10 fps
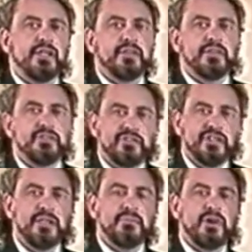the
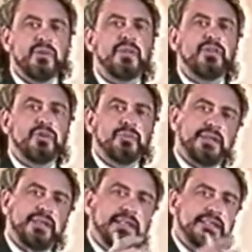T moment could
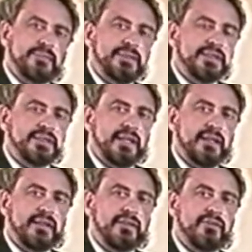be a split
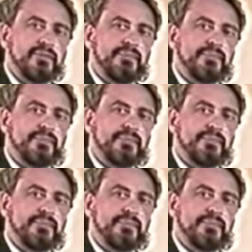second,